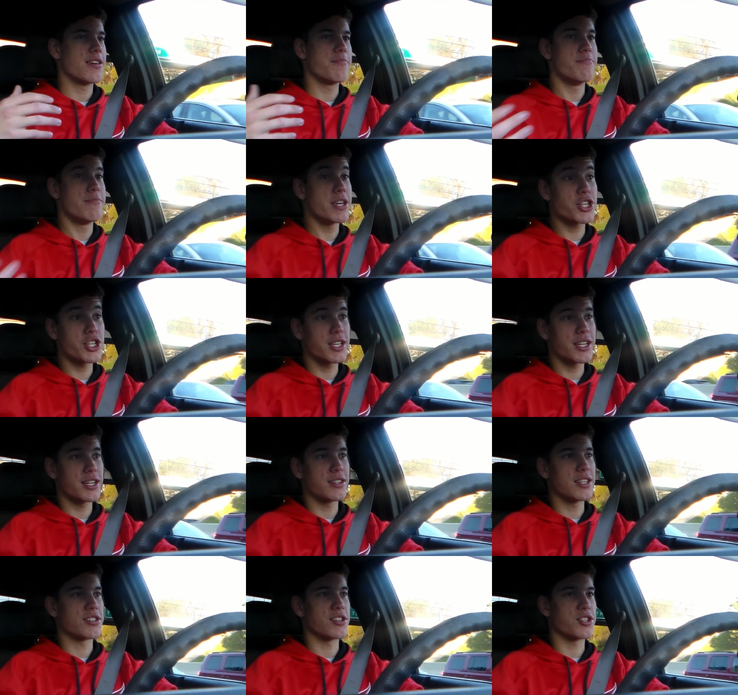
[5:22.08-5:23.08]
in Michigan
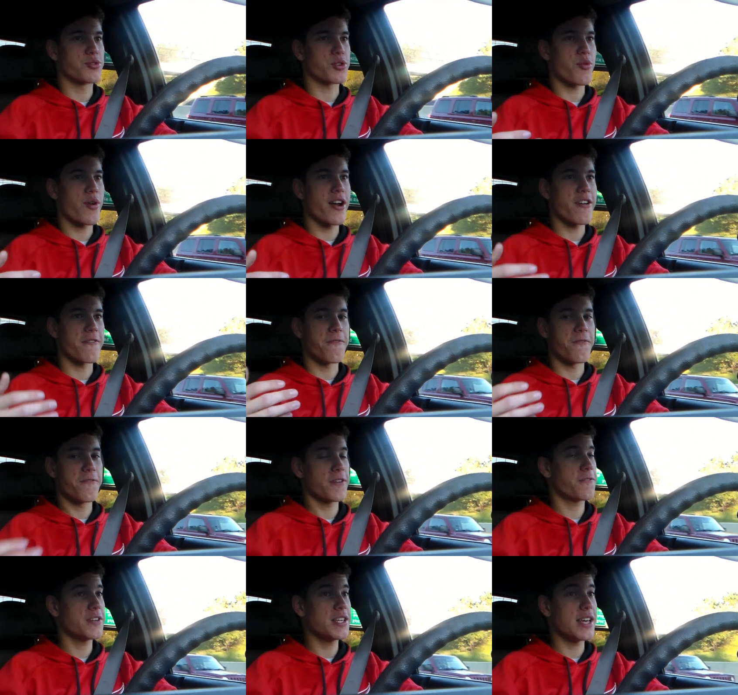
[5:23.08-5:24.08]
at least, it's required
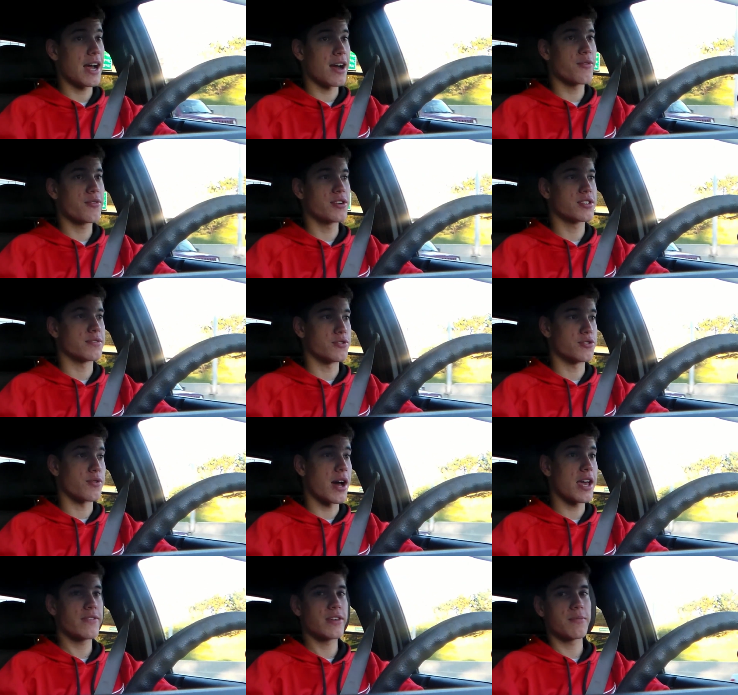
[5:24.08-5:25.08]
50 hours of
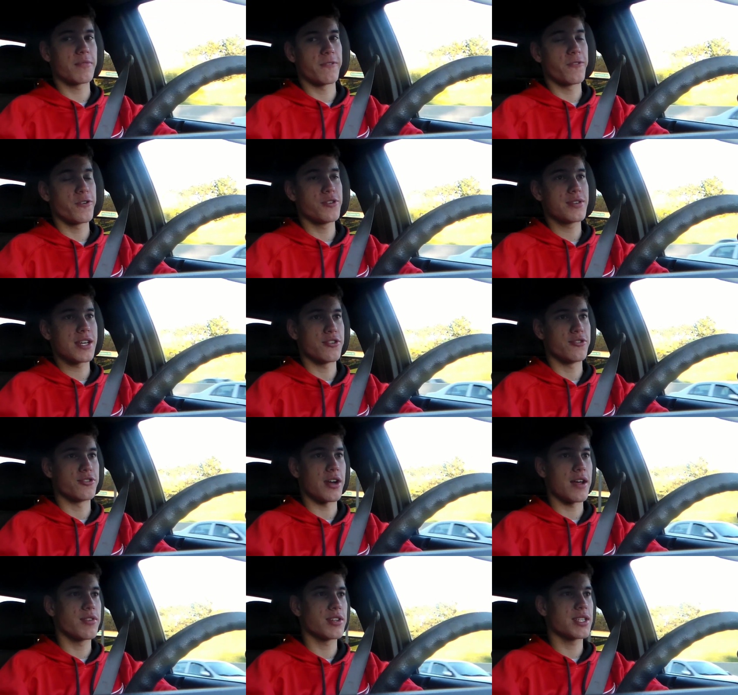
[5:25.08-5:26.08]
driving before you get your
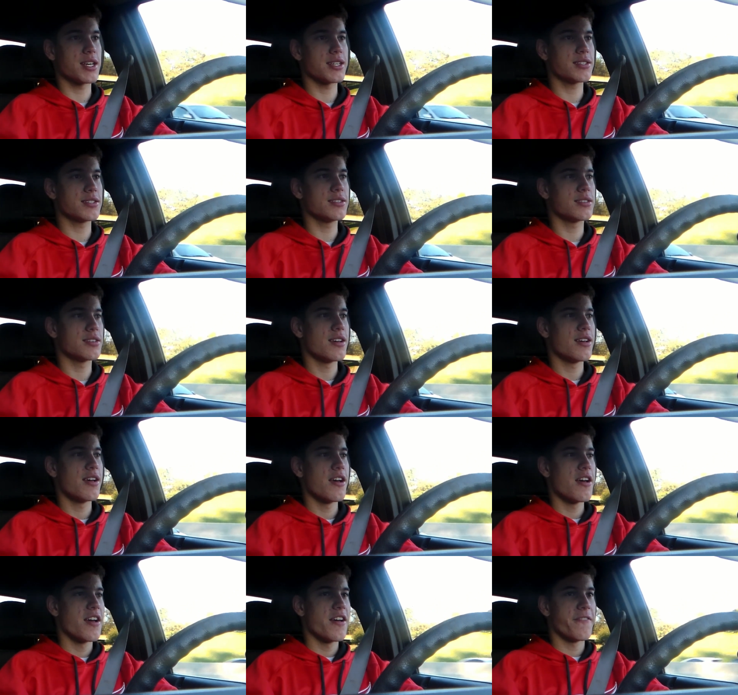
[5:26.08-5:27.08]
driver's license.
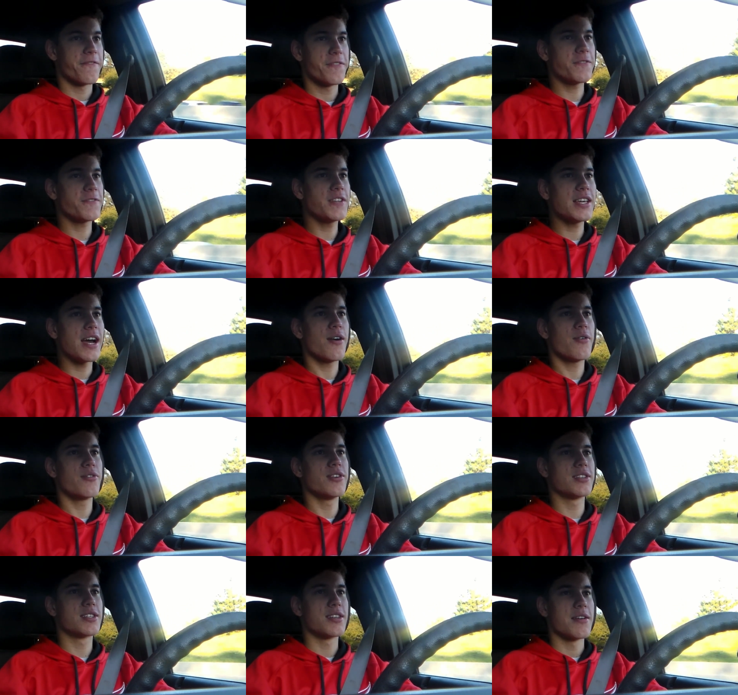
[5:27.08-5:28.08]
50
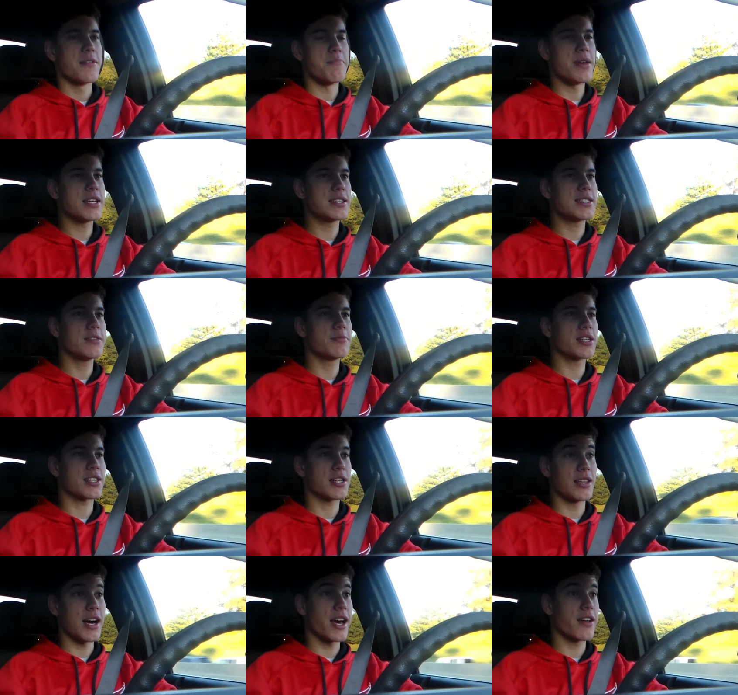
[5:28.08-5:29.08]
hours may seem like
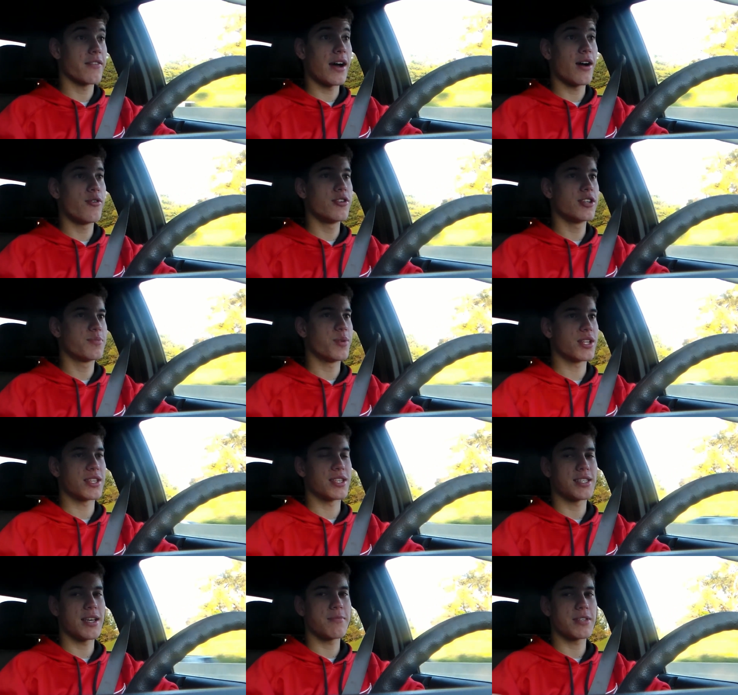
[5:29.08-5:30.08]
a lot of hours, but at
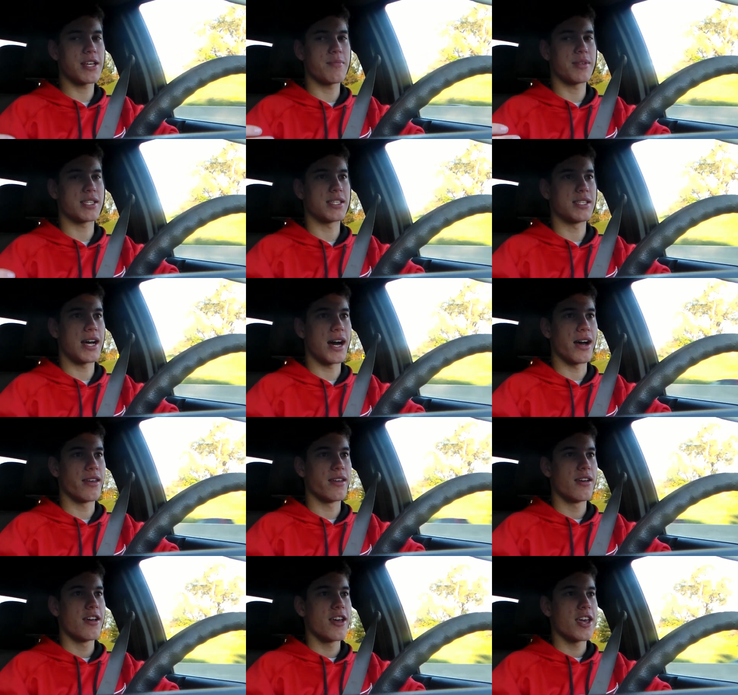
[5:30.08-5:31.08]
the same time it's not.
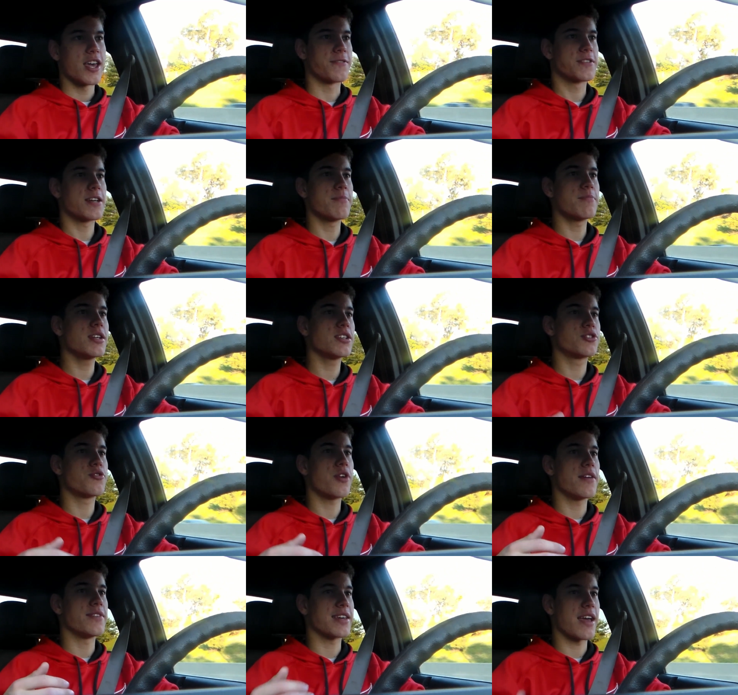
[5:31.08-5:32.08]
If somebody's
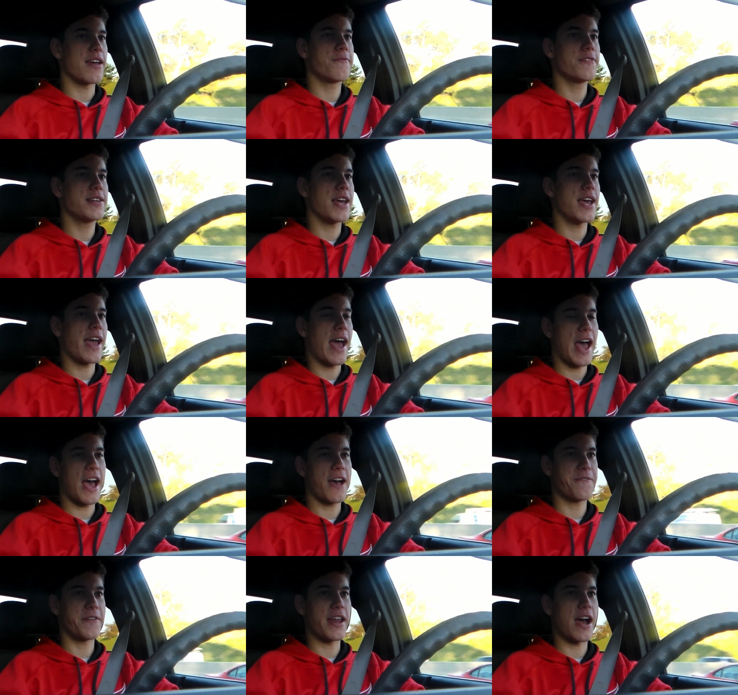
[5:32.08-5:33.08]
driving every day
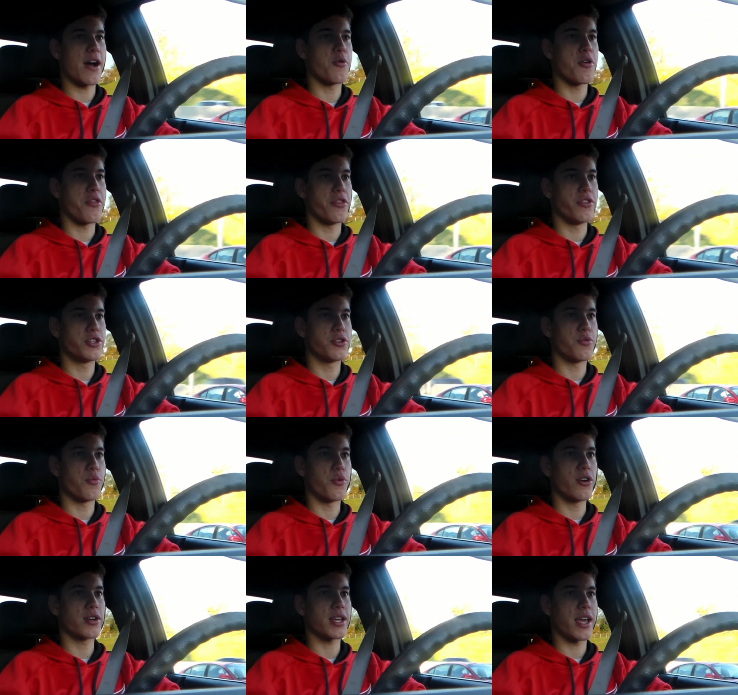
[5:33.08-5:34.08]
half an hour to
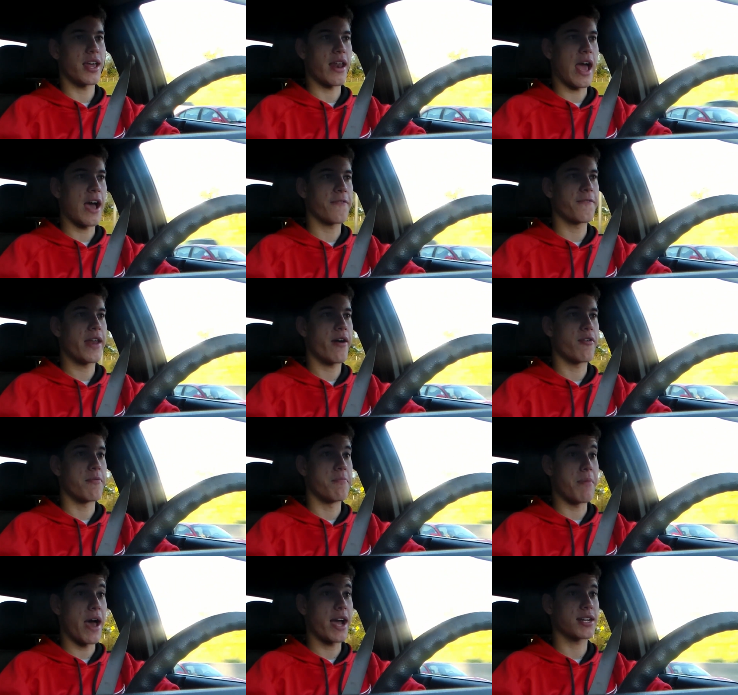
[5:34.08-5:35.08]
work and half an hour
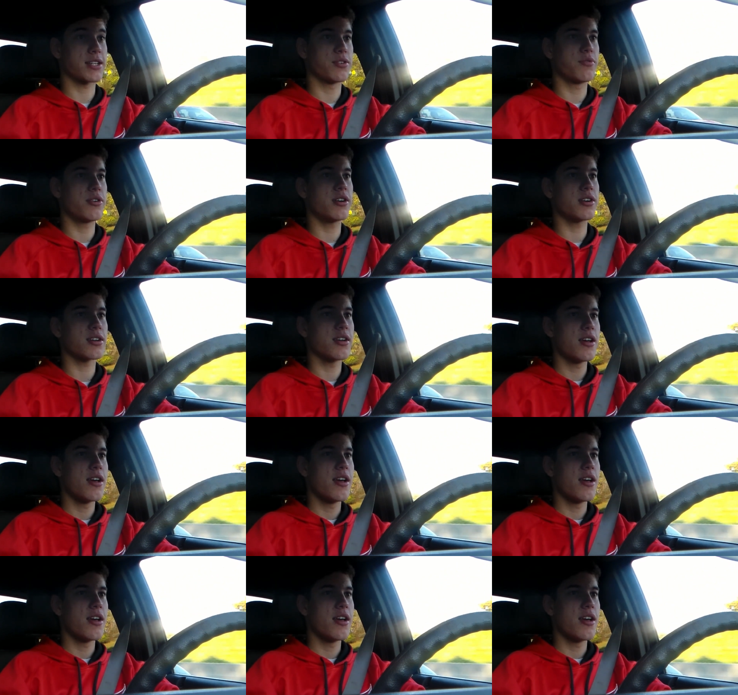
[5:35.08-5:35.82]
back to work,